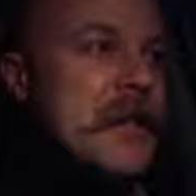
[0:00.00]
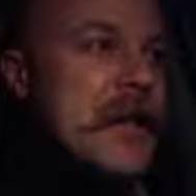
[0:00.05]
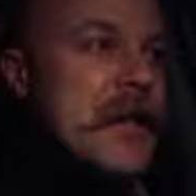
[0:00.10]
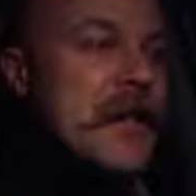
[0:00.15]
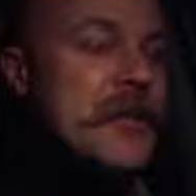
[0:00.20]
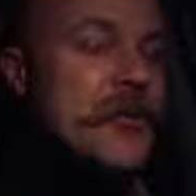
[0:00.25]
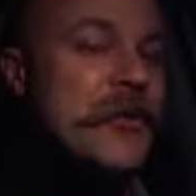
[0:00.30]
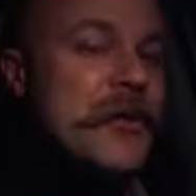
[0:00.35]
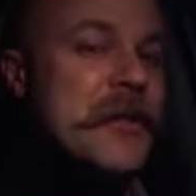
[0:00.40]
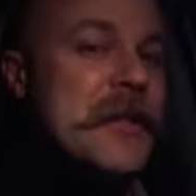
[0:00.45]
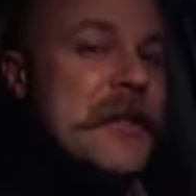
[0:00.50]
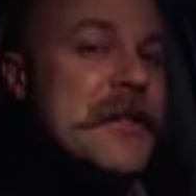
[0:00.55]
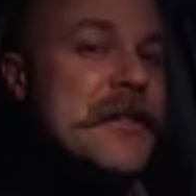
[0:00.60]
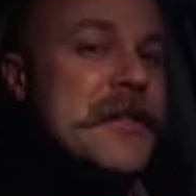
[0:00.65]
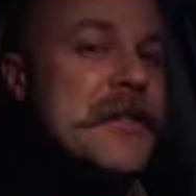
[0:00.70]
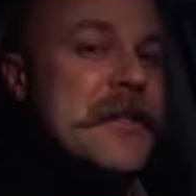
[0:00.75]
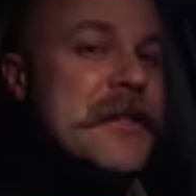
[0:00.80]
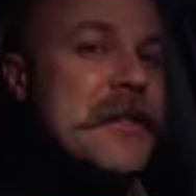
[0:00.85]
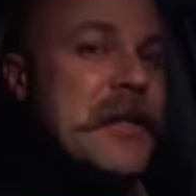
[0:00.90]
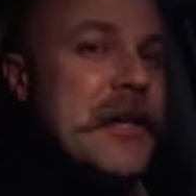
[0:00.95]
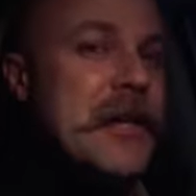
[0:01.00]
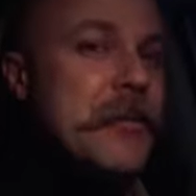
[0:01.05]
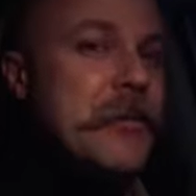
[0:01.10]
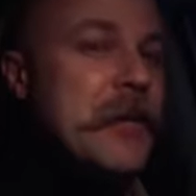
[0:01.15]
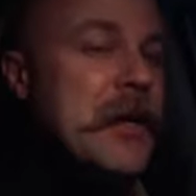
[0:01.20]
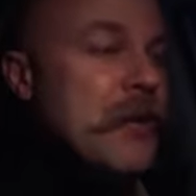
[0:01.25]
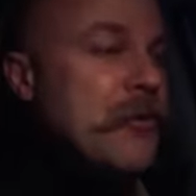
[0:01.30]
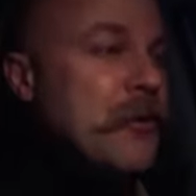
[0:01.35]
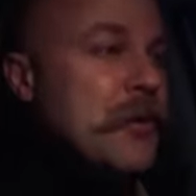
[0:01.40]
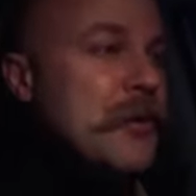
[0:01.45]
odds are against this guy,
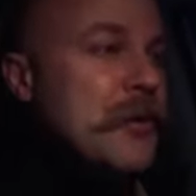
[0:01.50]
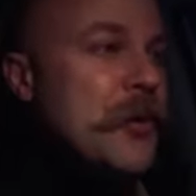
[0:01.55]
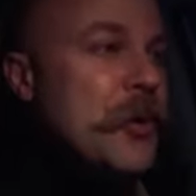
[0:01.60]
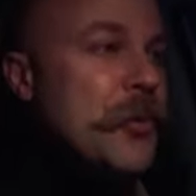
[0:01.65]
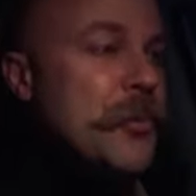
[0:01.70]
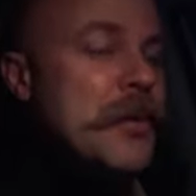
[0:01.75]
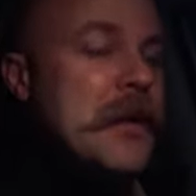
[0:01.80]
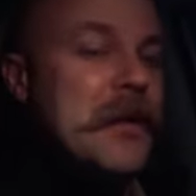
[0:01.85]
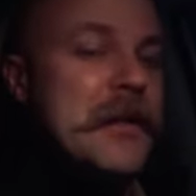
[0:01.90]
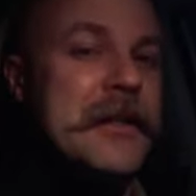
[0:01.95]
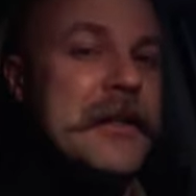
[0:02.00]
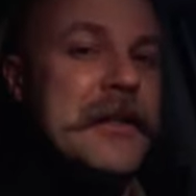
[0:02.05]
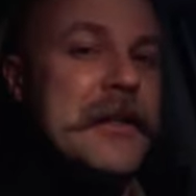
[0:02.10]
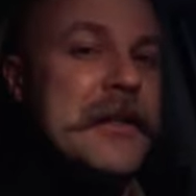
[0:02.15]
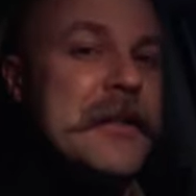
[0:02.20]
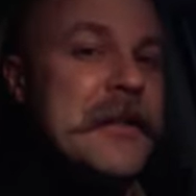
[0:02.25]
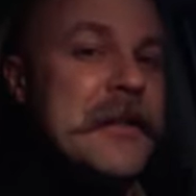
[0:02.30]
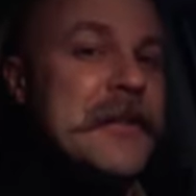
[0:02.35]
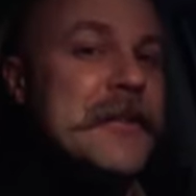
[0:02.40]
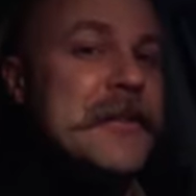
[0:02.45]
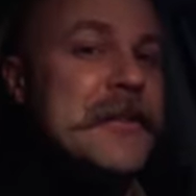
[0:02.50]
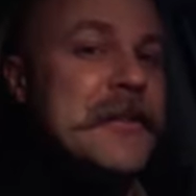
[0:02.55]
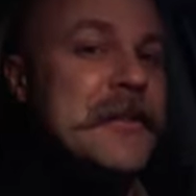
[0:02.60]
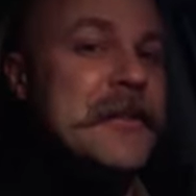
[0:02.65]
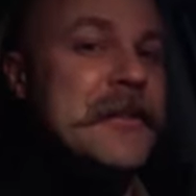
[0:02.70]
but I really hope that he does it.